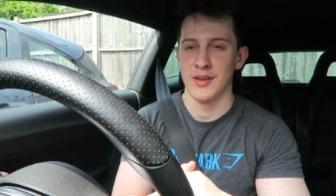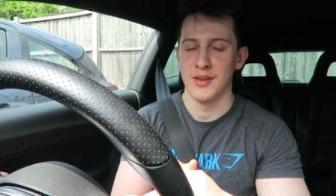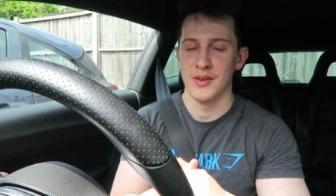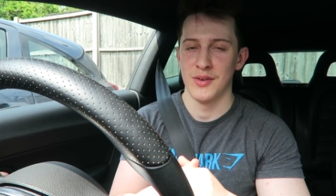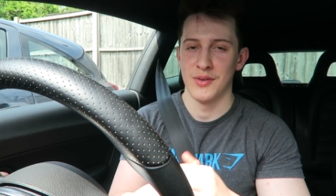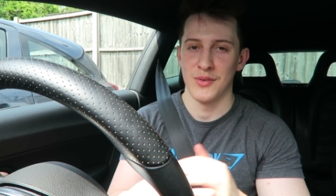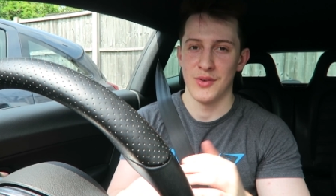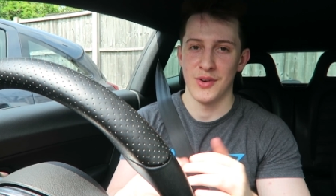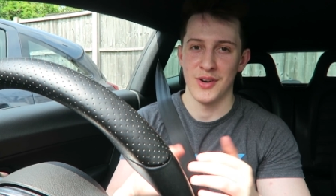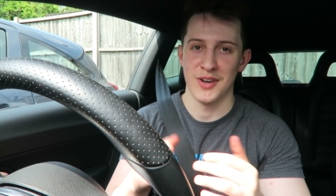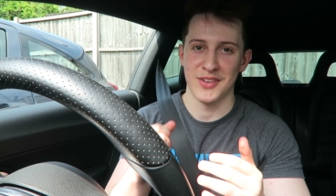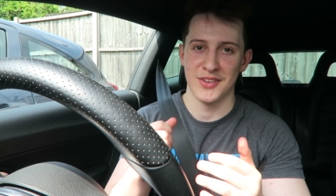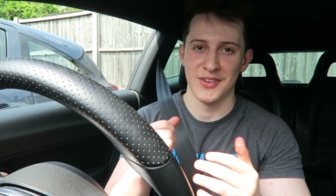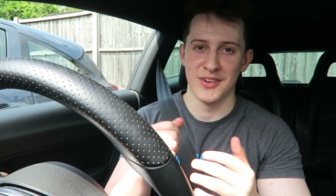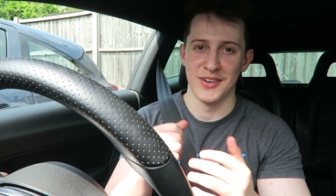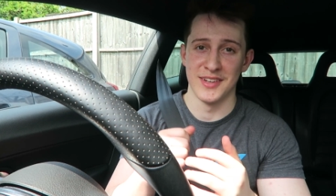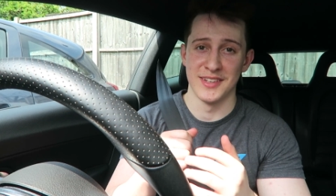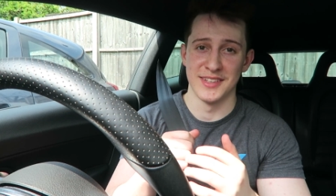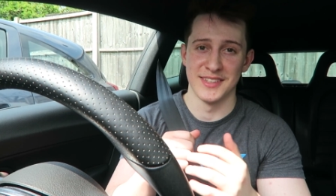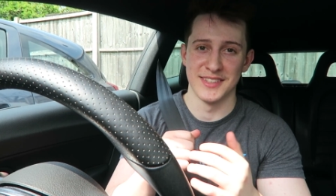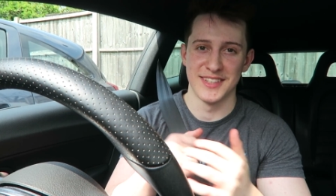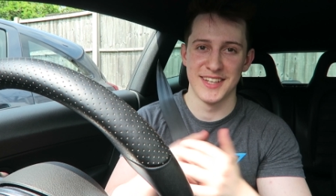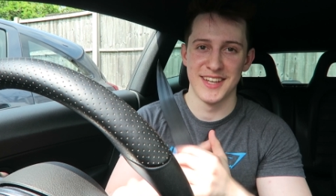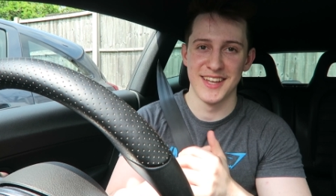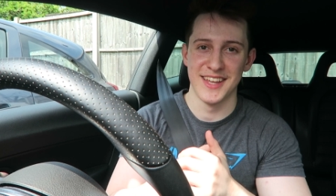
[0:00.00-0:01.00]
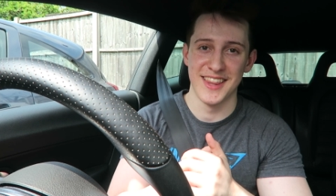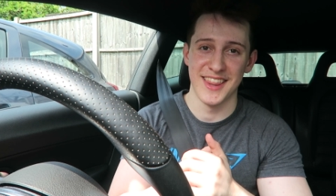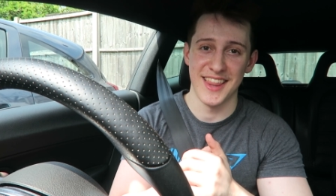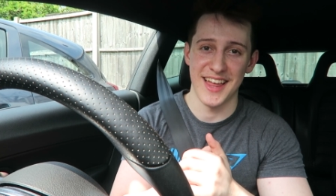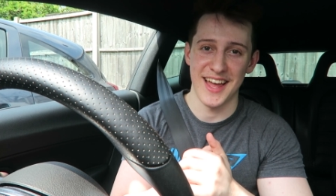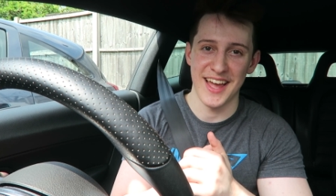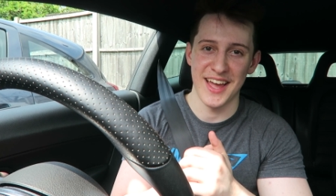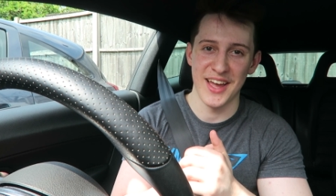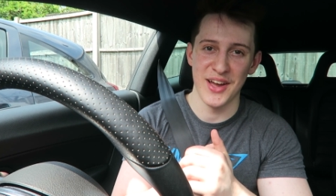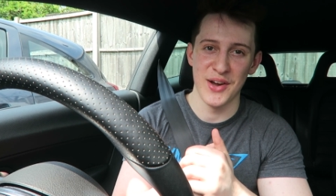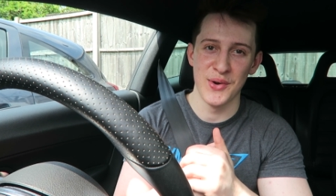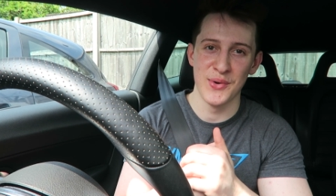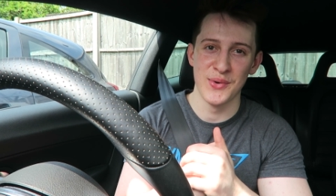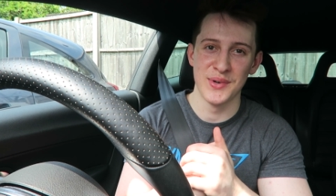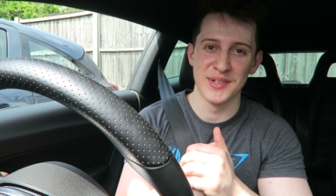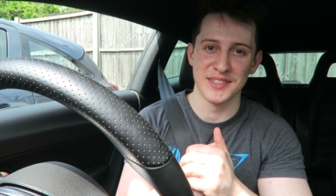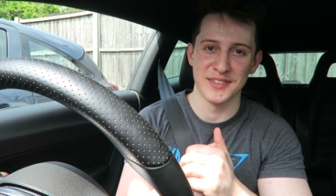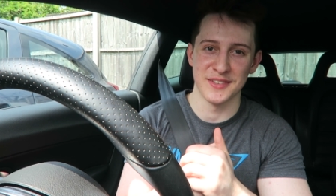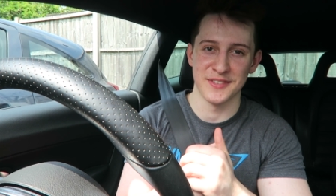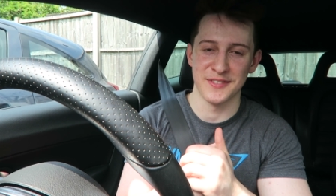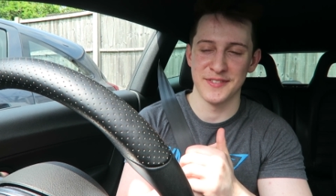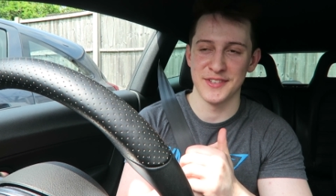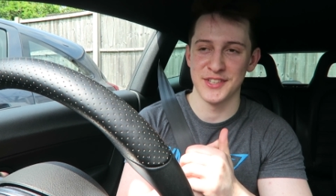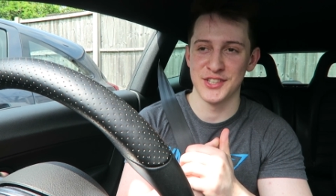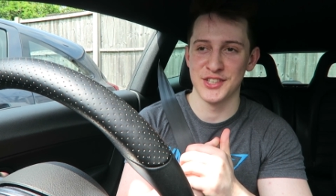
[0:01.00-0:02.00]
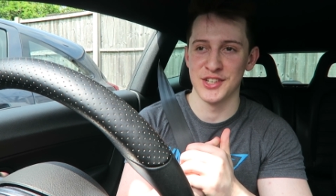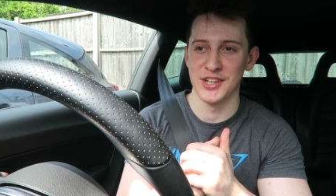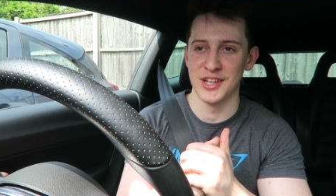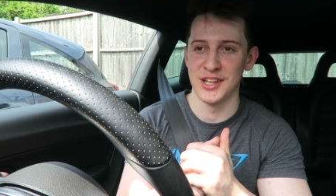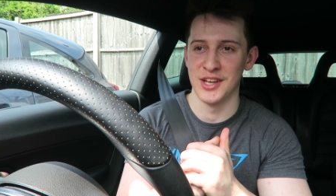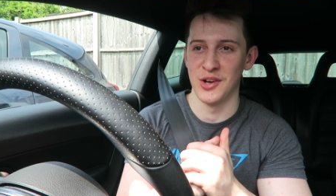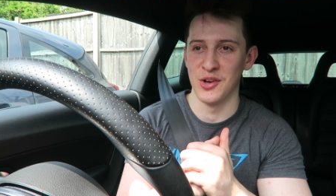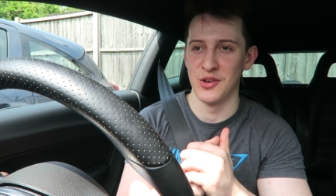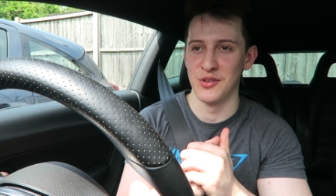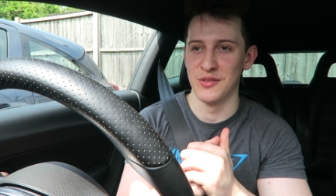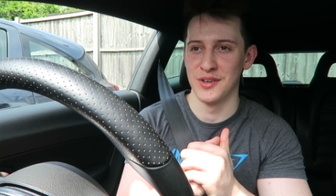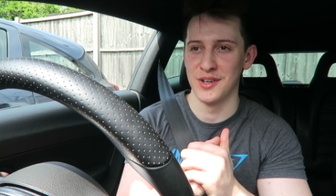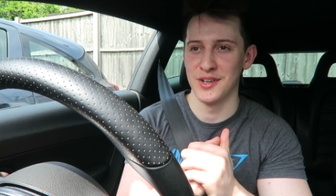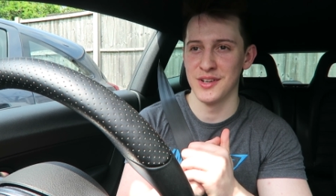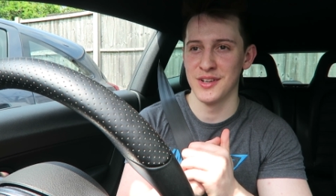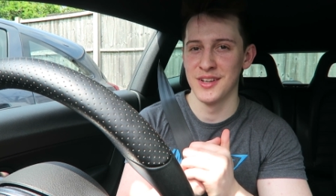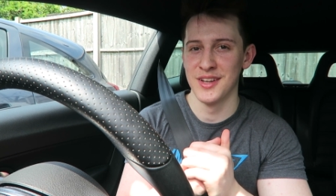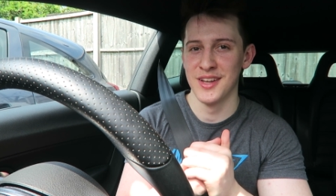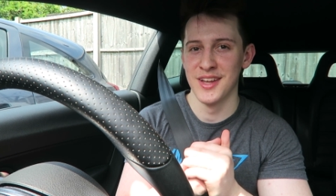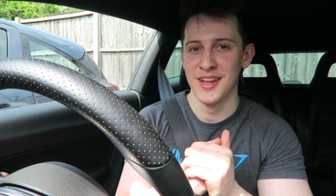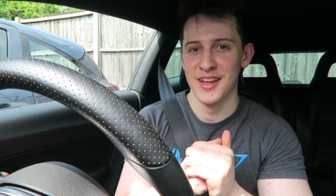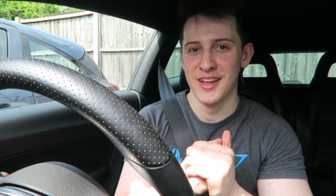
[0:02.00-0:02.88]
Right guys, that hill is officially over.